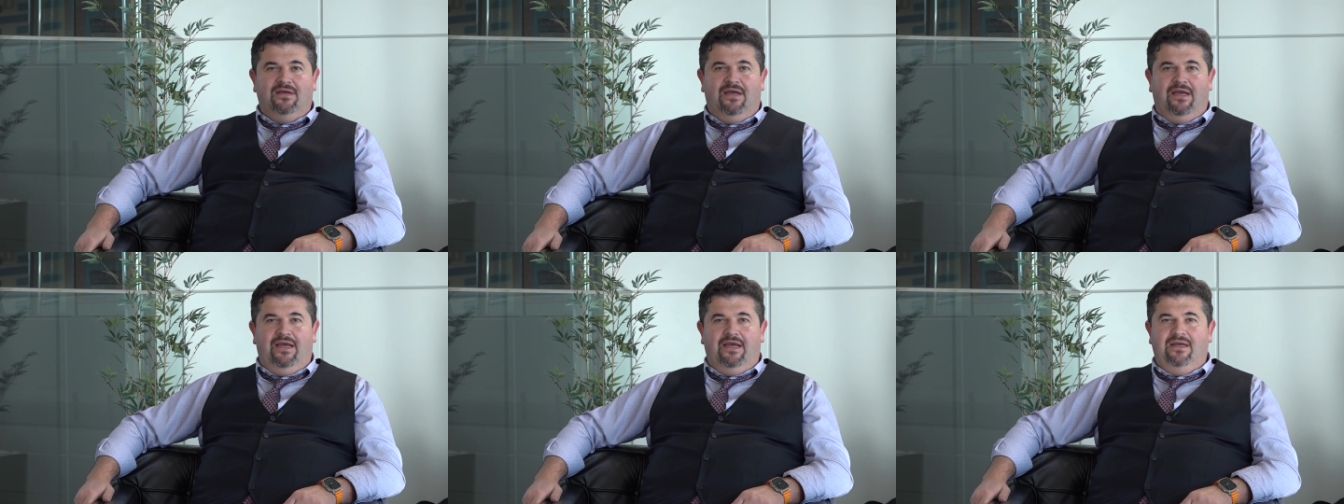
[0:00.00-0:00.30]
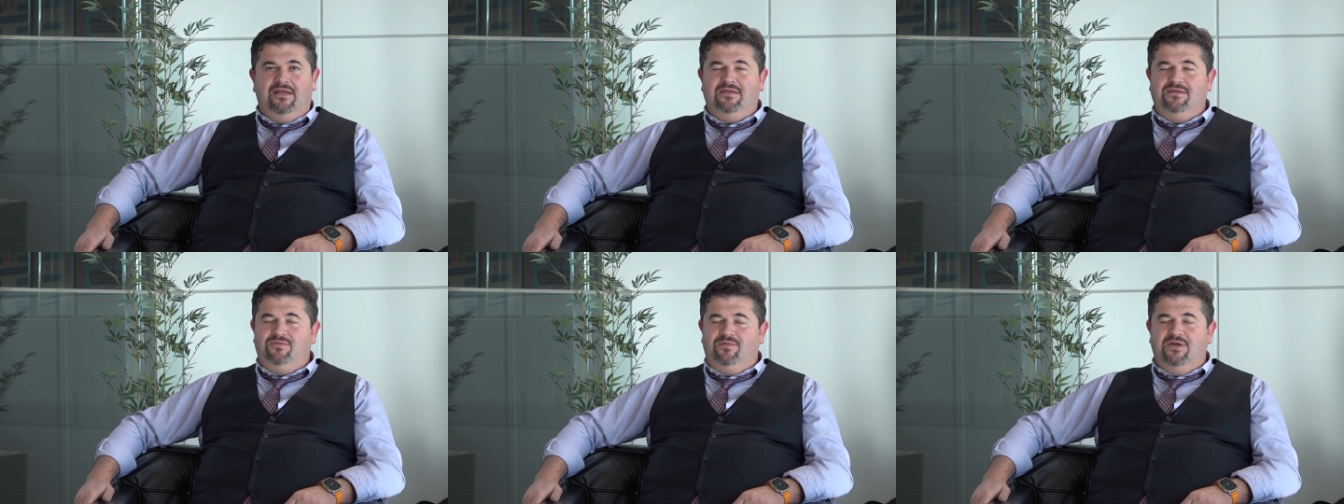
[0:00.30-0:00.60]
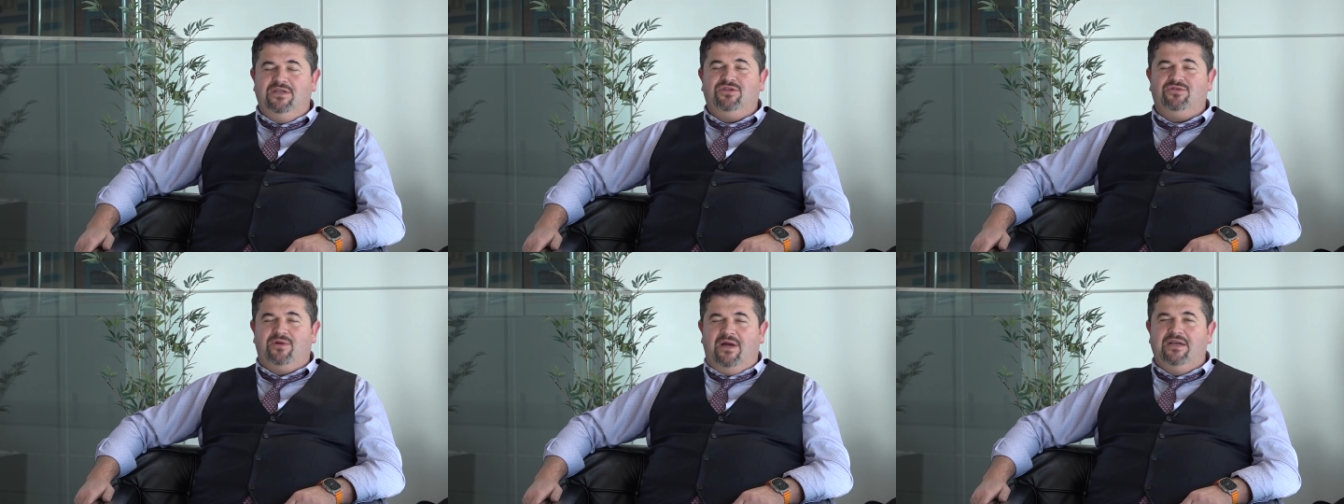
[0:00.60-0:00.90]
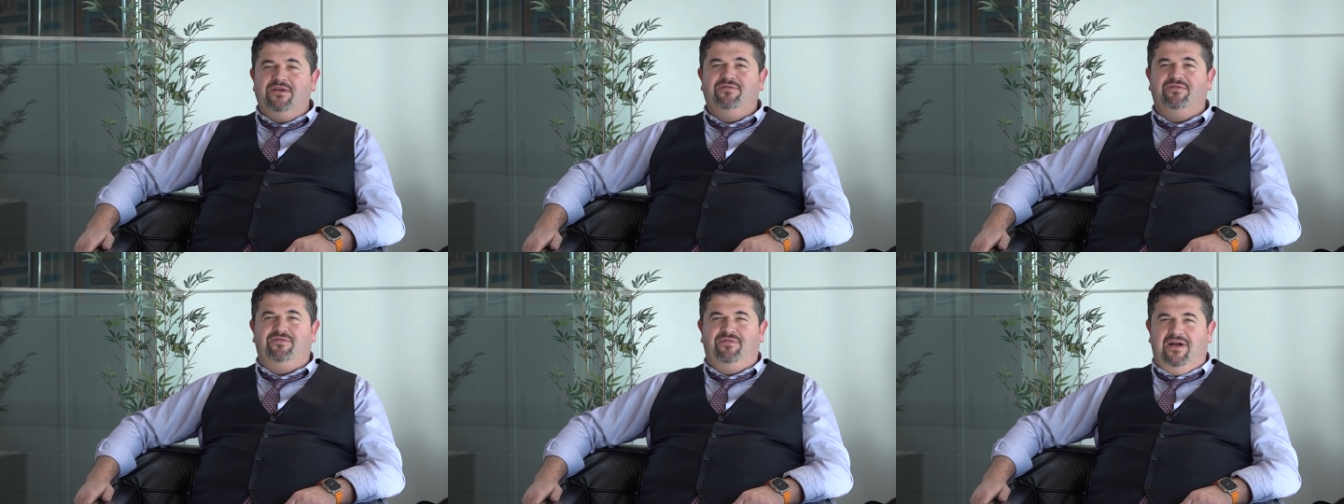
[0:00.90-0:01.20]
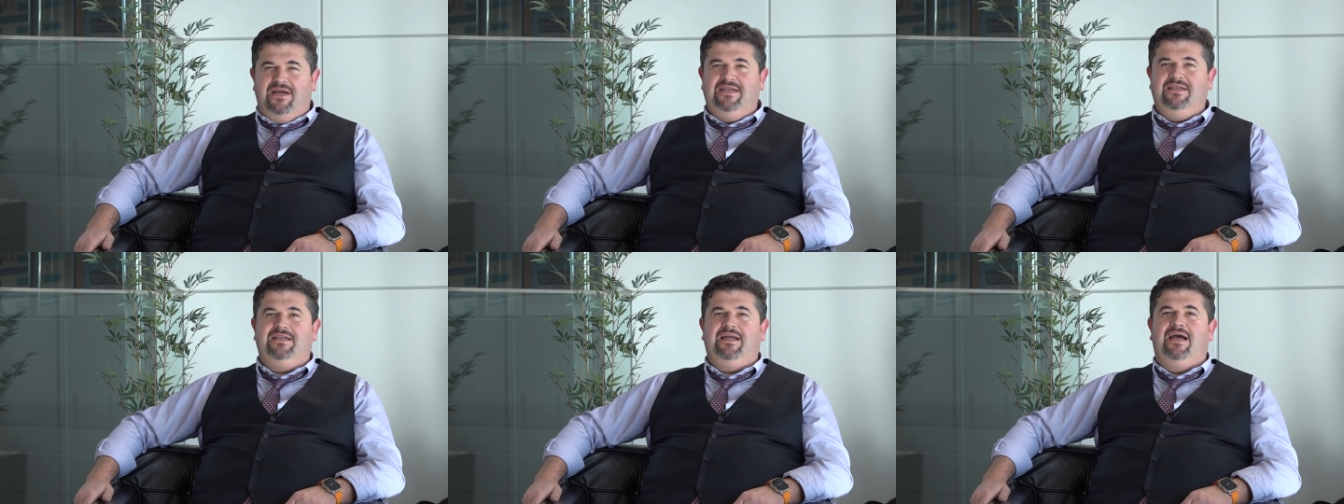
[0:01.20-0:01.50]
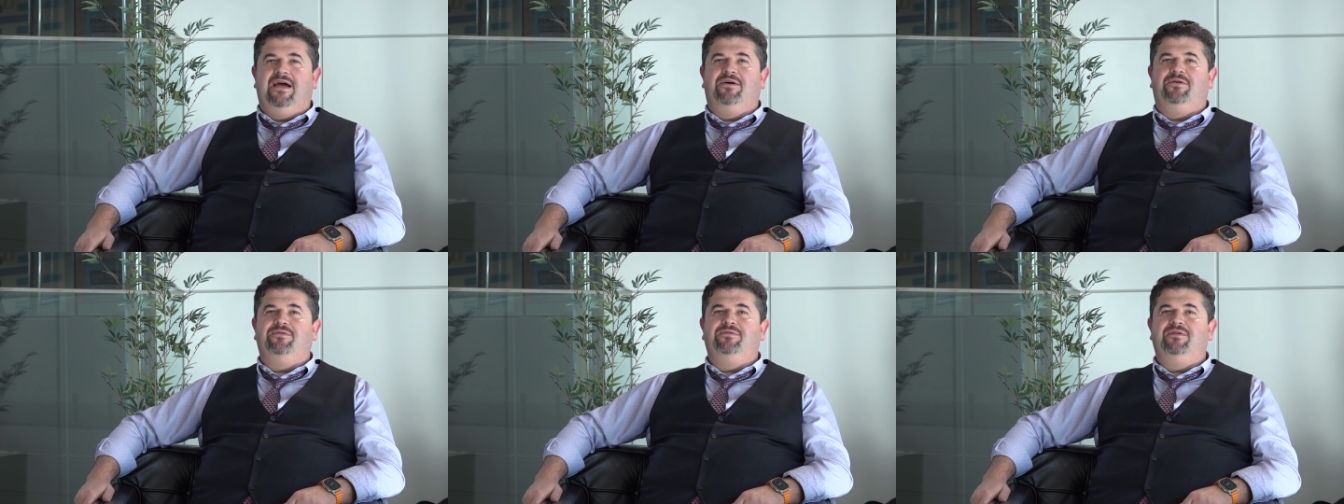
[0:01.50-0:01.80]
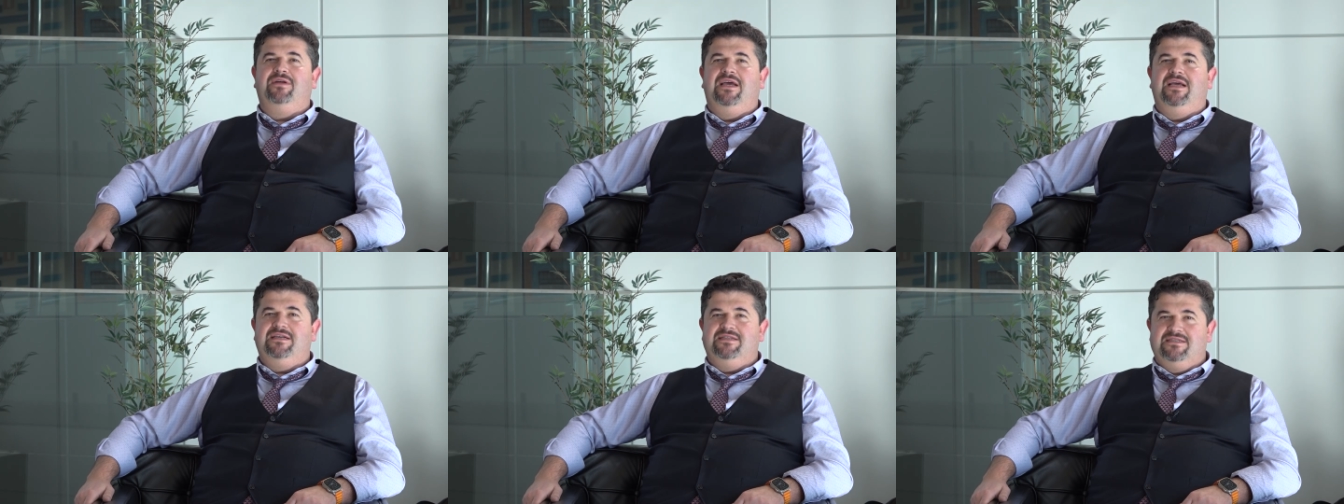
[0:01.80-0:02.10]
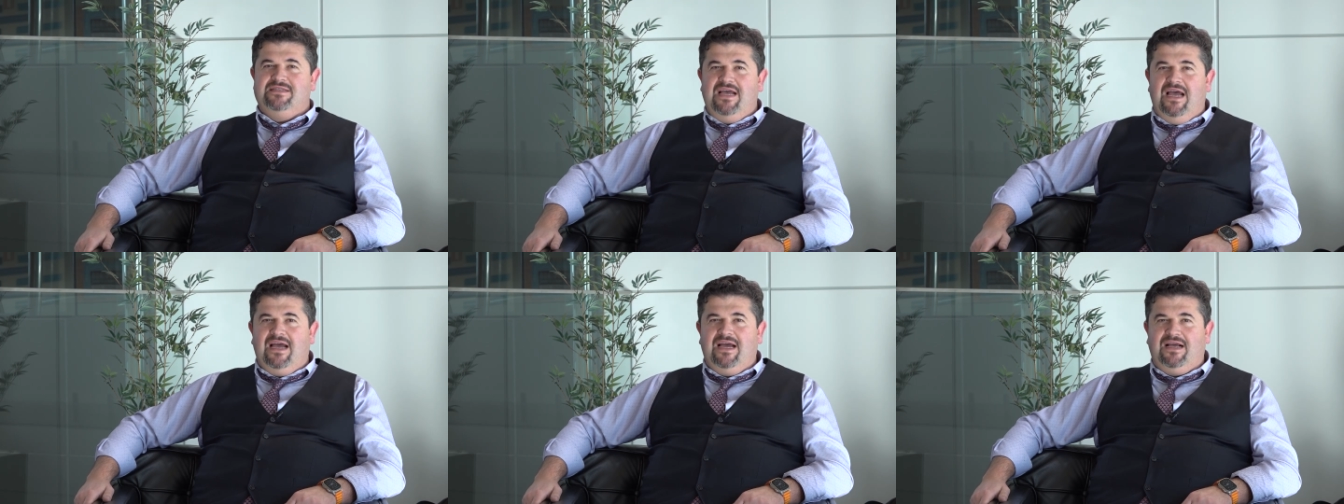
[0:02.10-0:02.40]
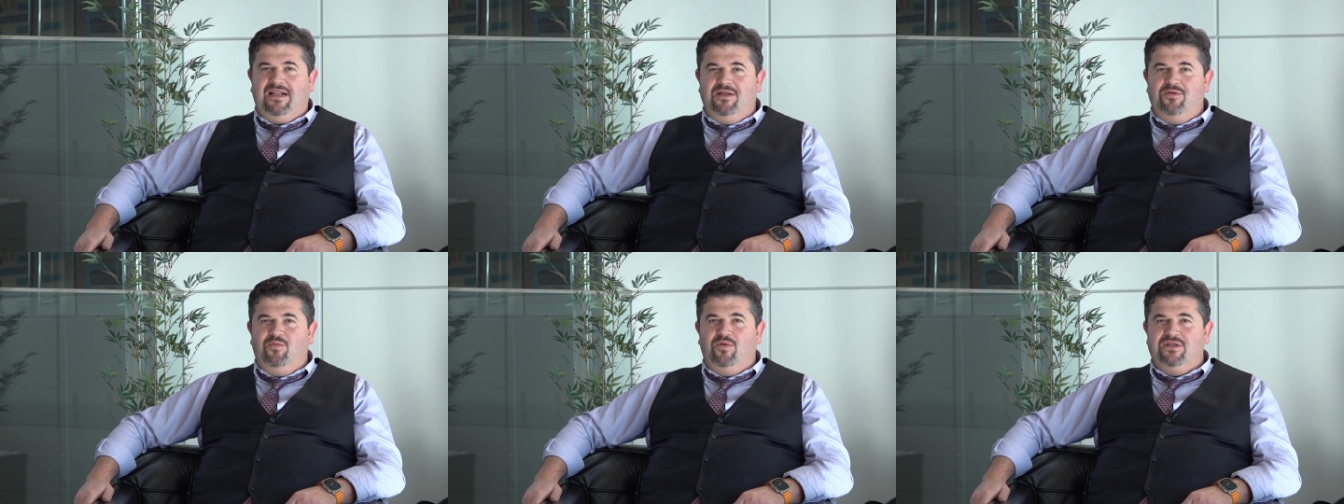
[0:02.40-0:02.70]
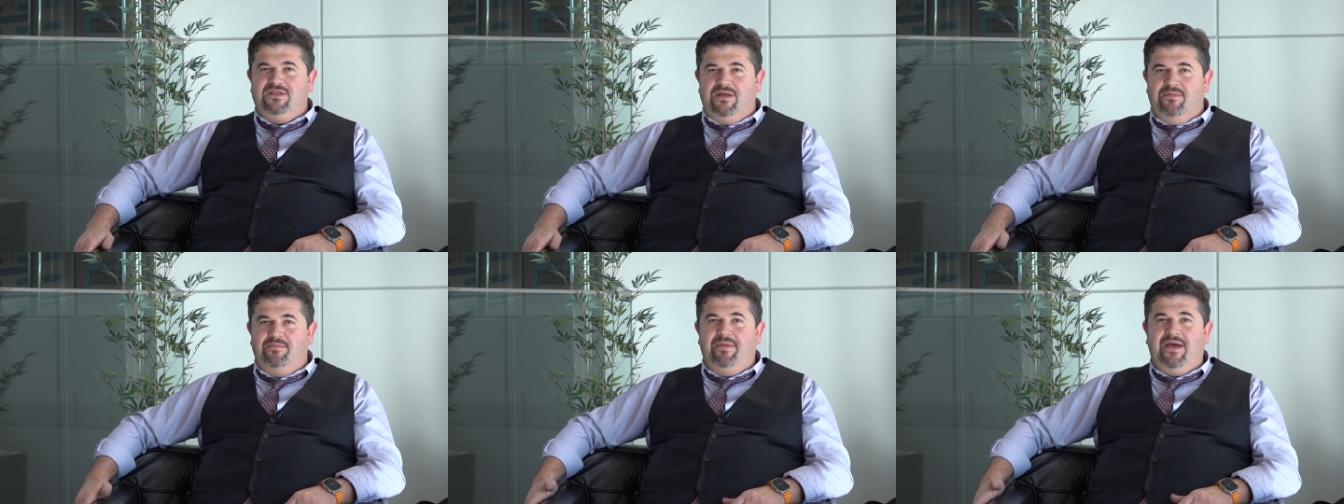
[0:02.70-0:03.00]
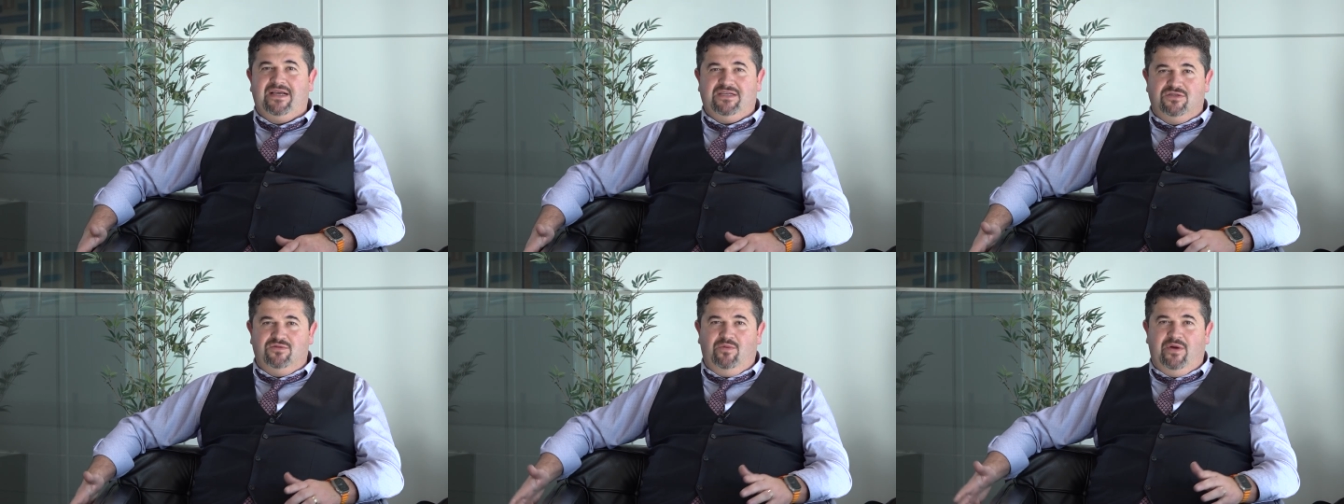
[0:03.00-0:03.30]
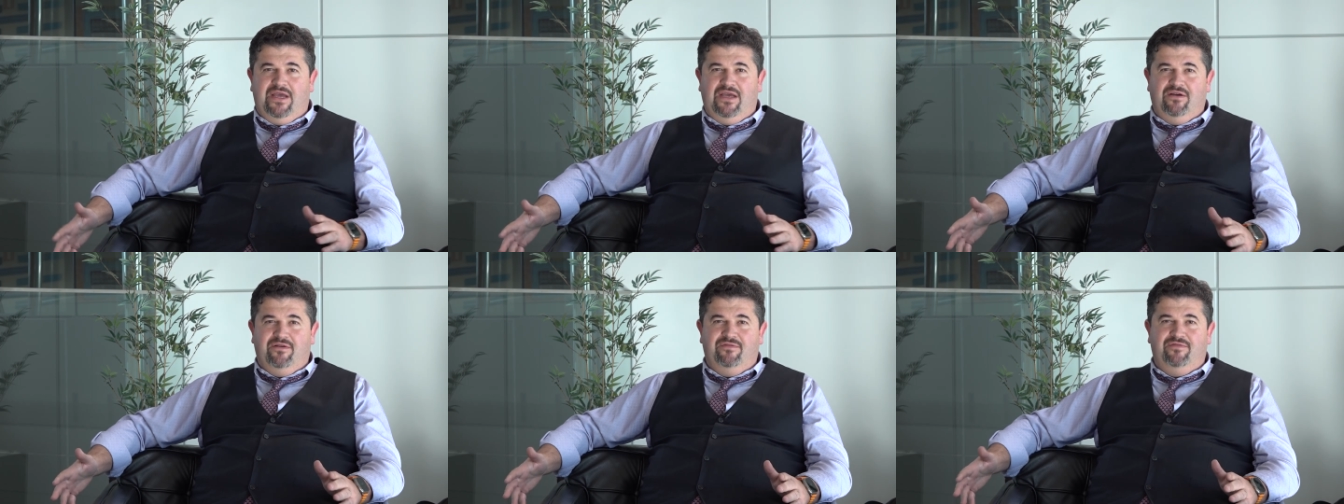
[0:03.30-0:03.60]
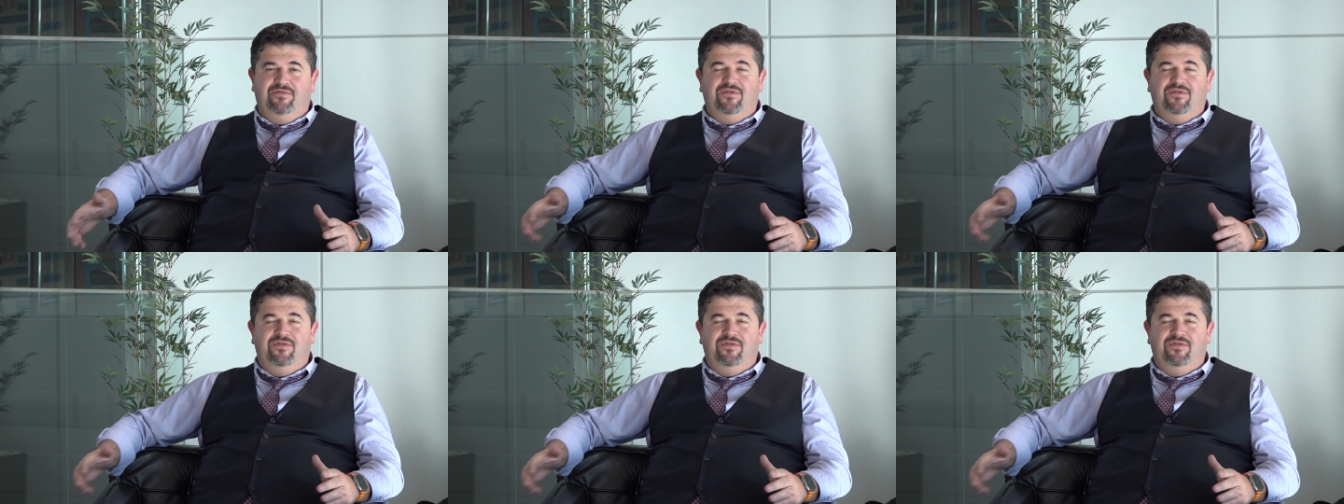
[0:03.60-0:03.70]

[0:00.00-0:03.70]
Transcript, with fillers: And we're trying to find out exactly what the best way of